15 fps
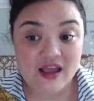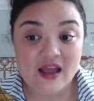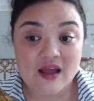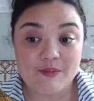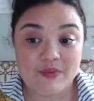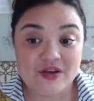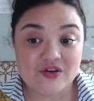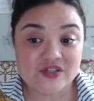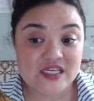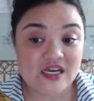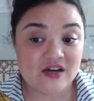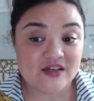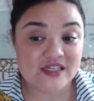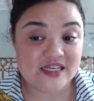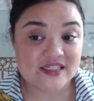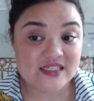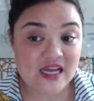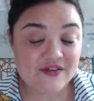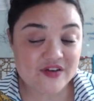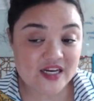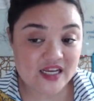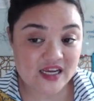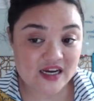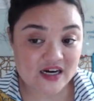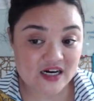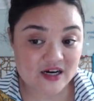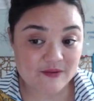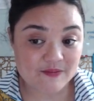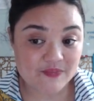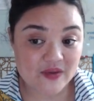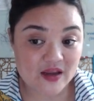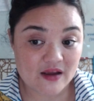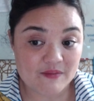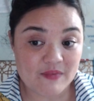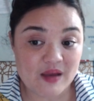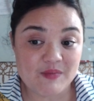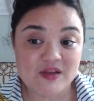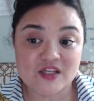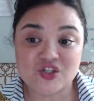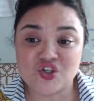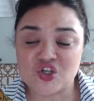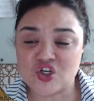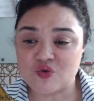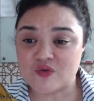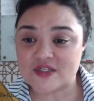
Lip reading: but you see on day 7 here, maybe the student was